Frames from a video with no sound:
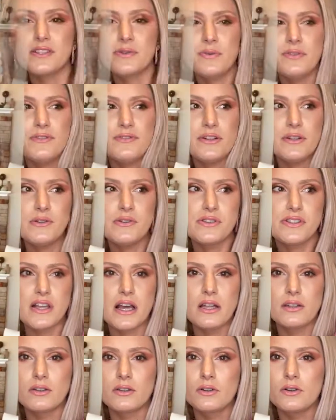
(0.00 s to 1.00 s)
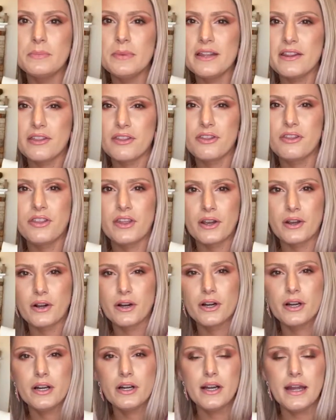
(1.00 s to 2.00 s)
one feels a little bit
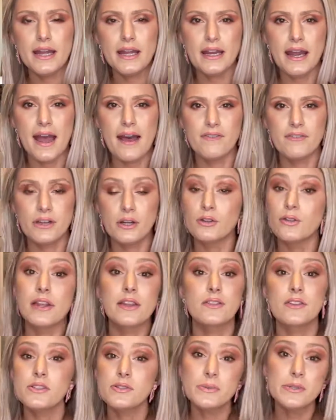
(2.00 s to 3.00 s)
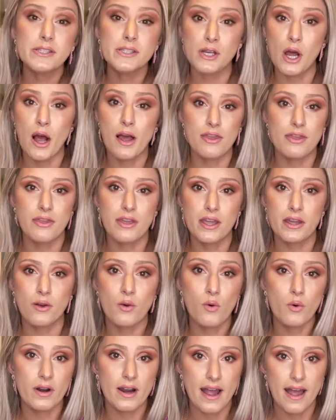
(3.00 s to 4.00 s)
thicker and heavier. Like this one's not thick
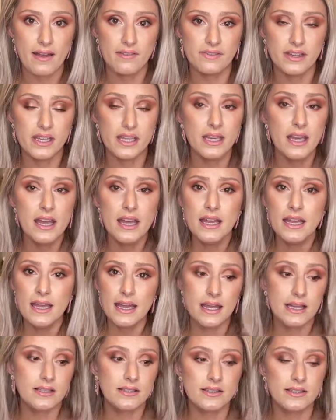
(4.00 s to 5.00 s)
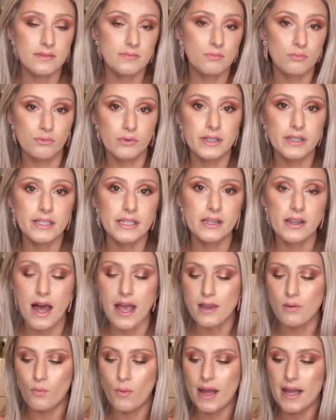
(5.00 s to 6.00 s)
or heavy. It's really
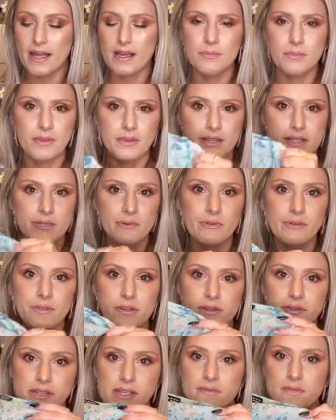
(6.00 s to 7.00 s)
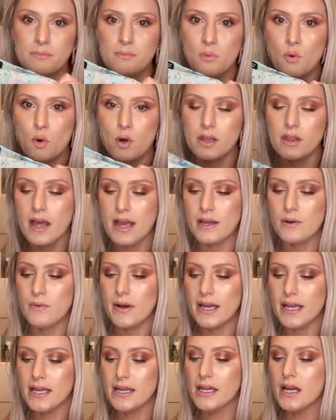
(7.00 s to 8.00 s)
lightweight, but this one feels even more
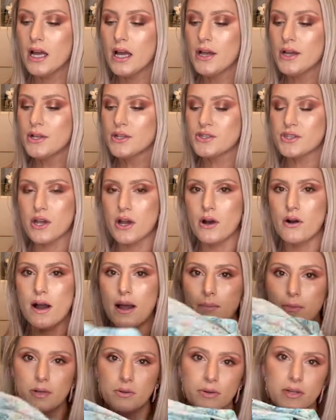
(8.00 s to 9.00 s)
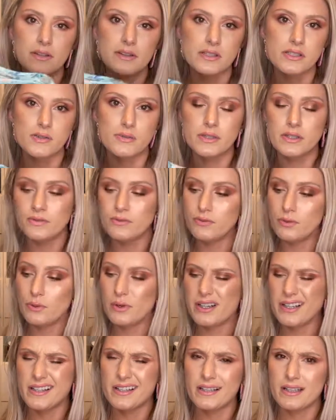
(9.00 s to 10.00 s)
lightweight. So I'm gonna wear this one to
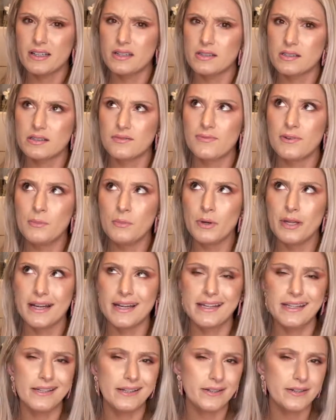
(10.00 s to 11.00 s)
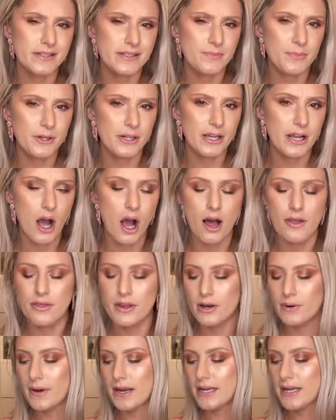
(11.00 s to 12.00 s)
Florida because from what I hear, it's pretty hot
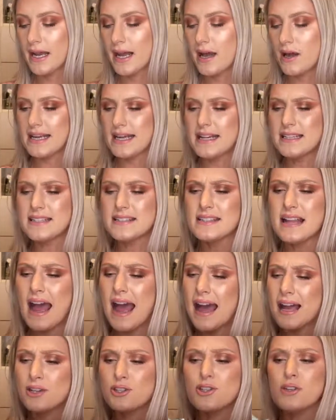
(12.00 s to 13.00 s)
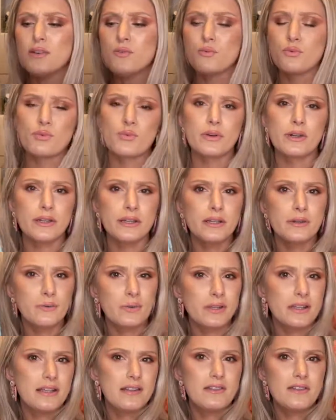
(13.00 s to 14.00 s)
there right now. It's actually really,
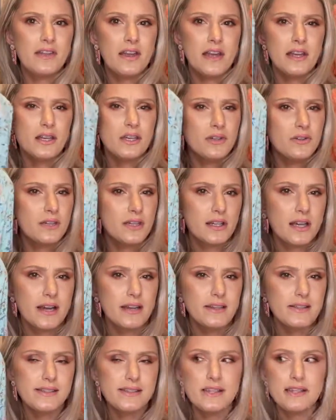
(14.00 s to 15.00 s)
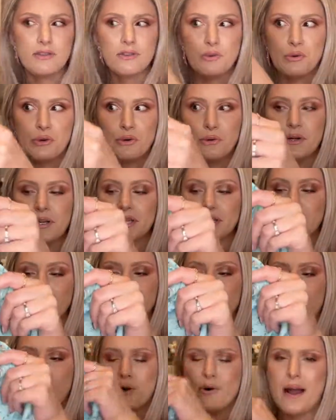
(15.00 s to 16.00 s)
really thin. You can kind of see through it.
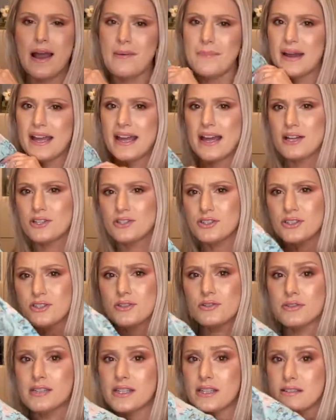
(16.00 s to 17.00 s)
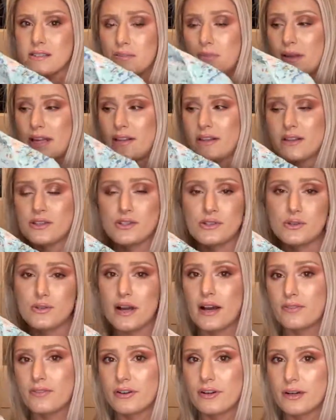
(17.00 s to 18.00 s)
So I might actually use it as a bathing suit
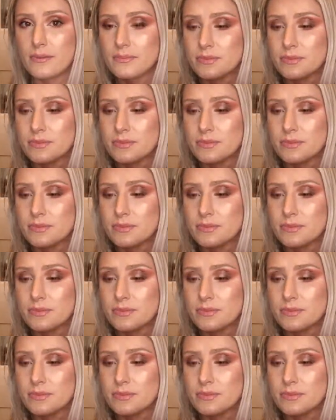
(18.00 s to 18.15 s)
cover up